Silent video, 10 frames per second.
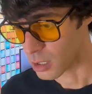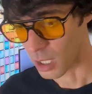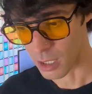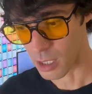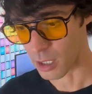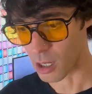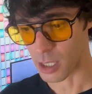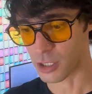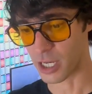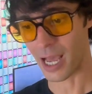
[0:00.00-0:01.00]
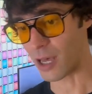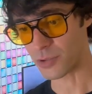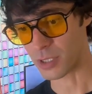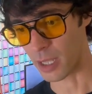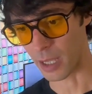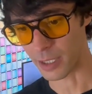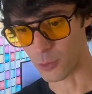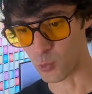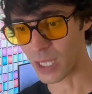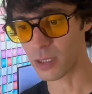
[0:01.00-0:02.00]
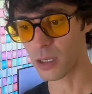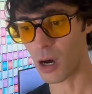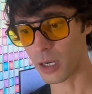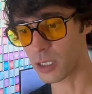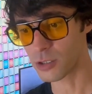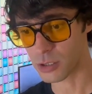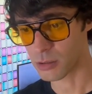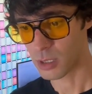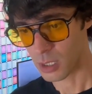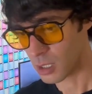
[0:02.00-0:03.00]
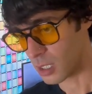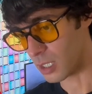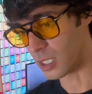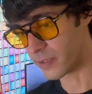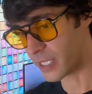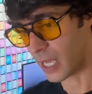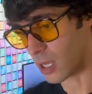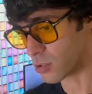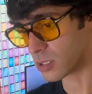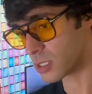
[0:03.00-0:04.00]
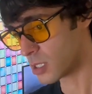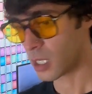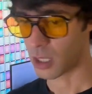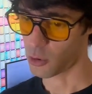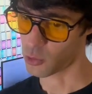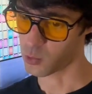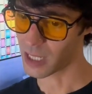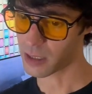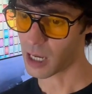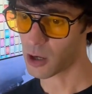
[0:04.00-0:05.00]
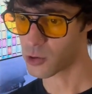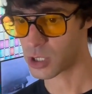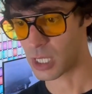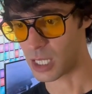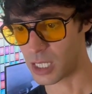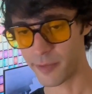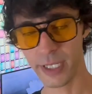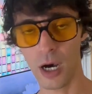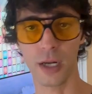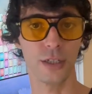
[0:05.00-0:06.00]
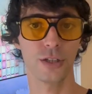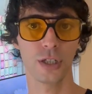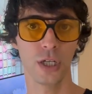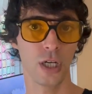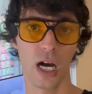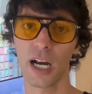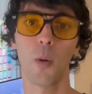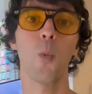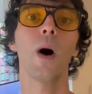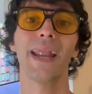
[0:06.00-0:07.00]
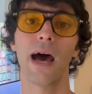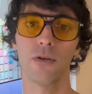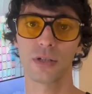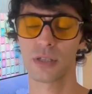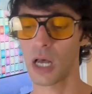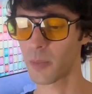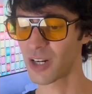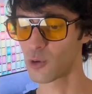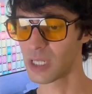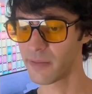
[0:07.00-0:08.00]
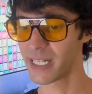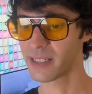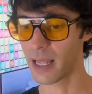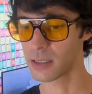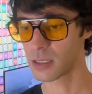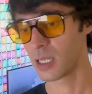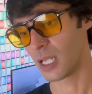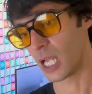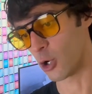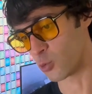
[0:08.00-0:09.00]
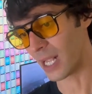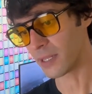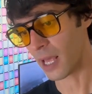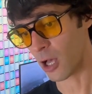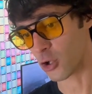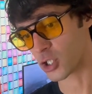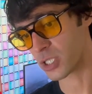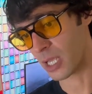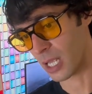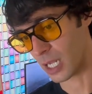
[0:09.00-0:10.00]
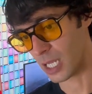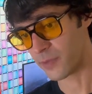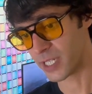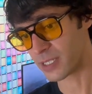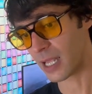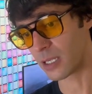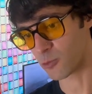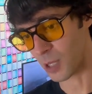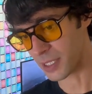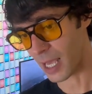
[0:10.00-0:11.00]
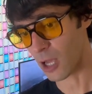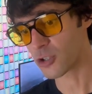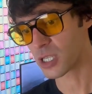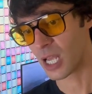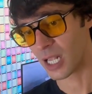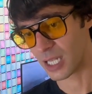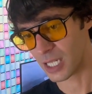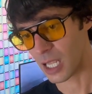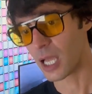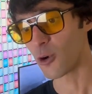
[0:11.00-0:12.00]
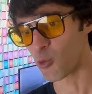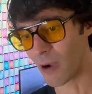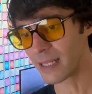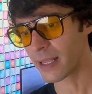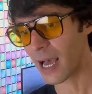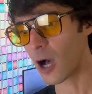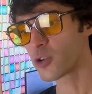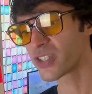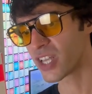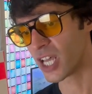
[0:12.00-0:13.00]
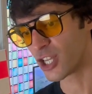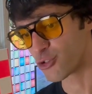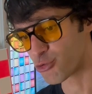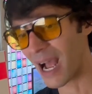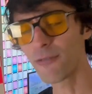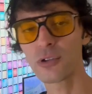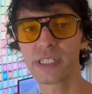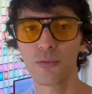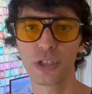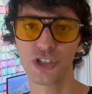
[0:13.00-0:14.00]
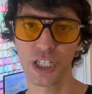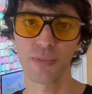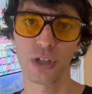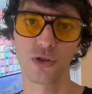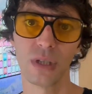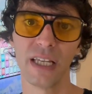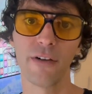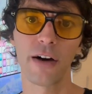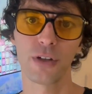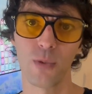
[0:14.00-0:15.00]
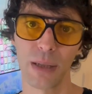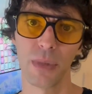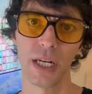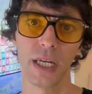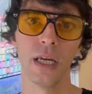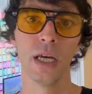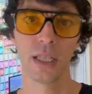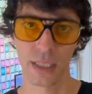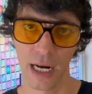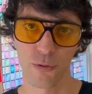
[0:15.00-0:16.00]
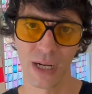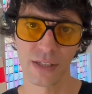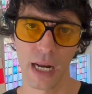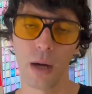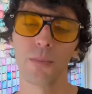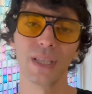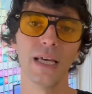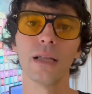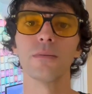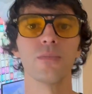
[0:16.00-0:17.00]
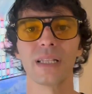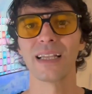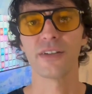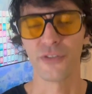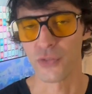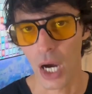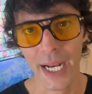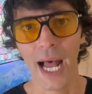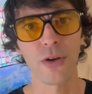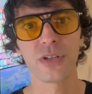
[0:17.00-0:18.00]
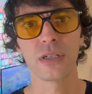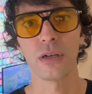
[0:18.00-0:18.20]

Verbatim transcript: I got a cottage and a house. I, I can rent the cottage, live in the house, or rent the house, live in the cottage. I got one house. I'm gonna live in a tent, rent the house, live in a tent, rent the house, rent the house, travel somewhere cheaper to live off the rent money that I've rented. But, that, but that's if you've got a house.